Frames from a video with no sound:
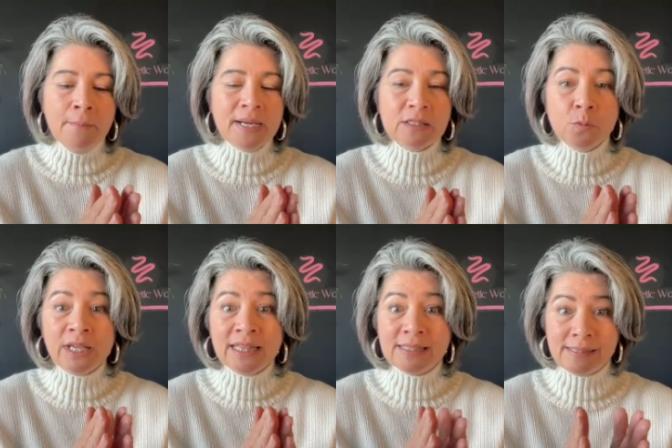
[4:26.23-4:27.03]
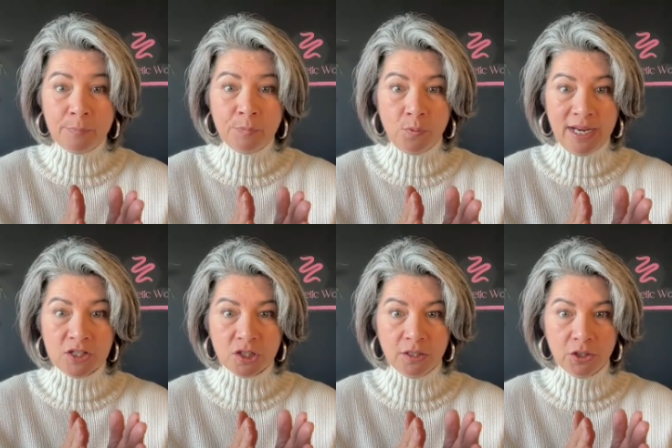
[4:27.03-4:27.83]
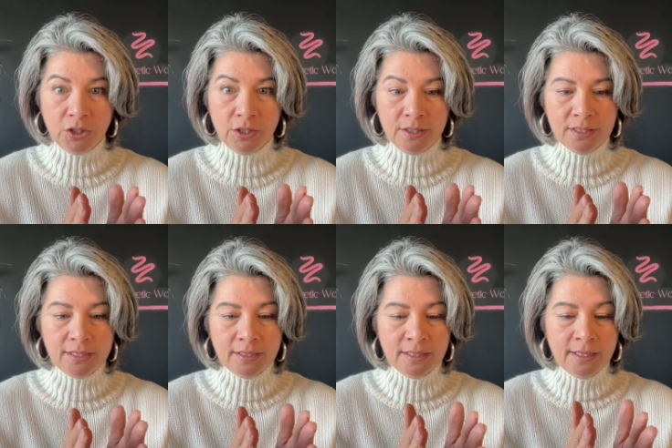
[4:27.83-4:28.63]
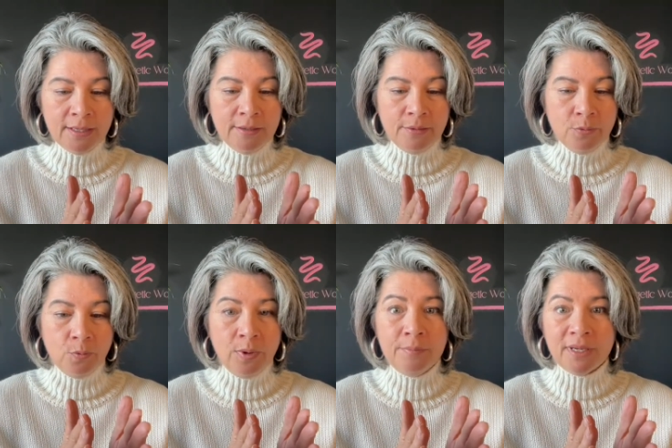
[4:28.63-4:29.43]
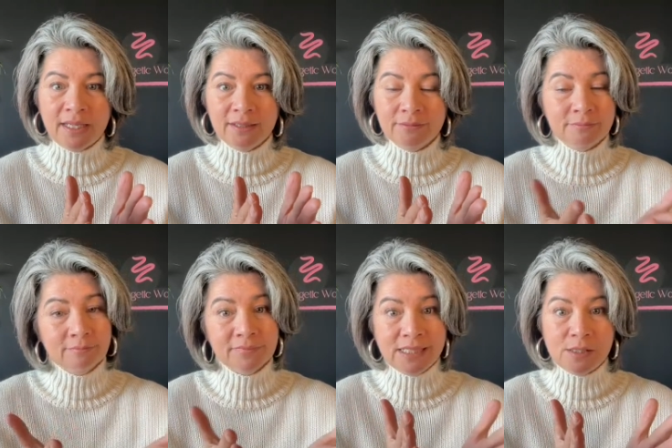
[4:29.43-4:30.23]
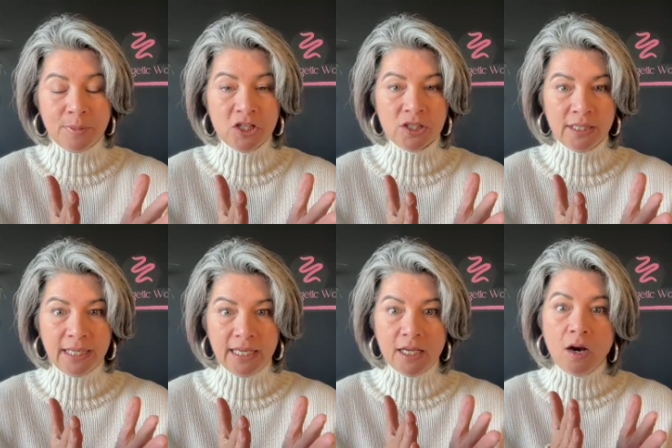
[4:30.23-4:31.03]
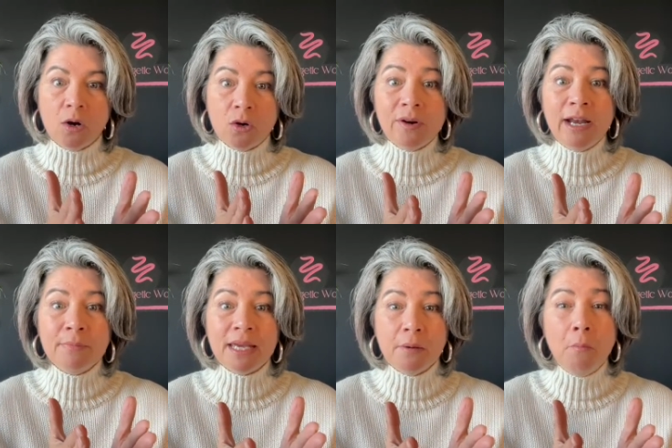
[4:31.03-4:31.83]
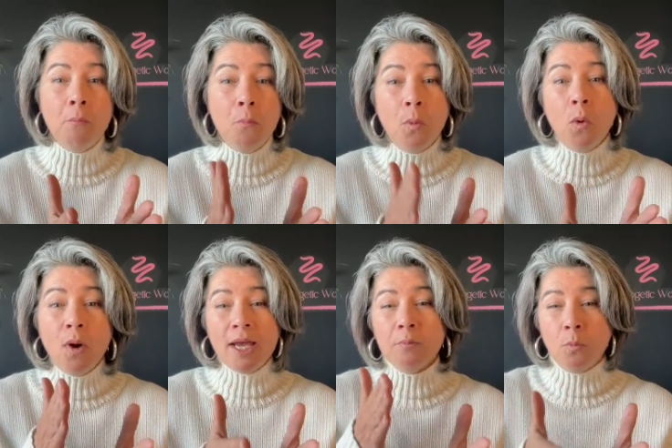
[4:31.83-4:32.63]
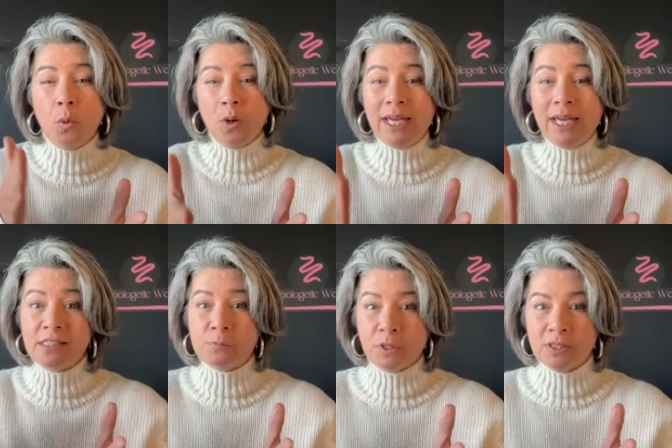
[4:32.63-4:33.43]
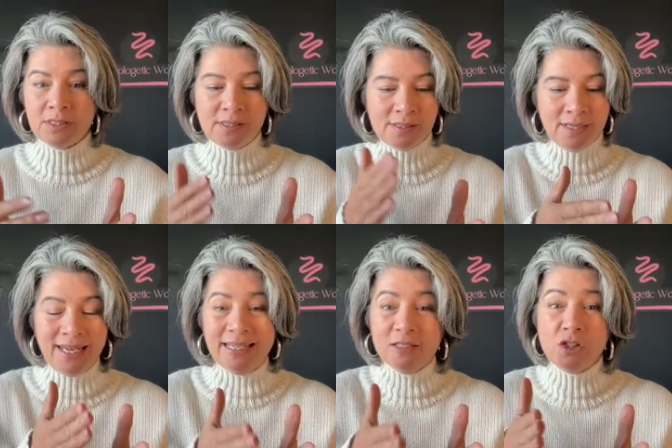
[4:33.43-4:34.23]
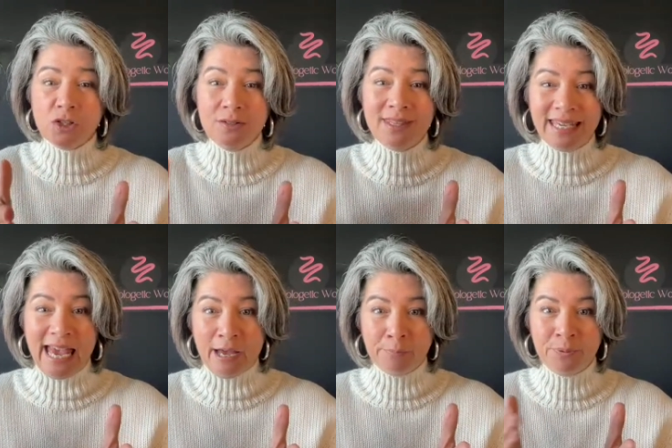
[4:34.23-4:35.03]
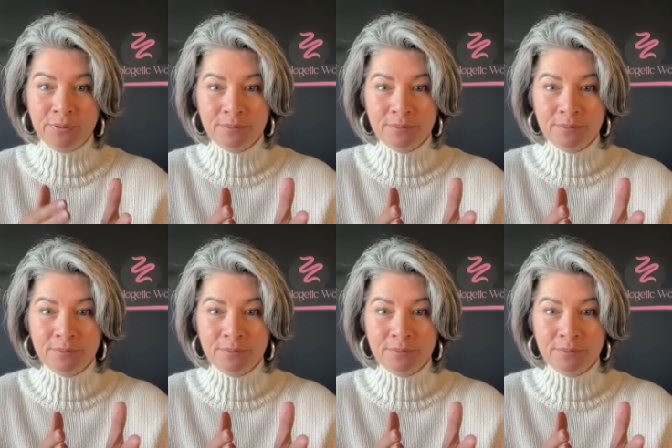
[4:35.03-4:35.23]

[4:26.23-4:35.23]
But when the separation occurred, women especially are cramming more and more experts into the gap,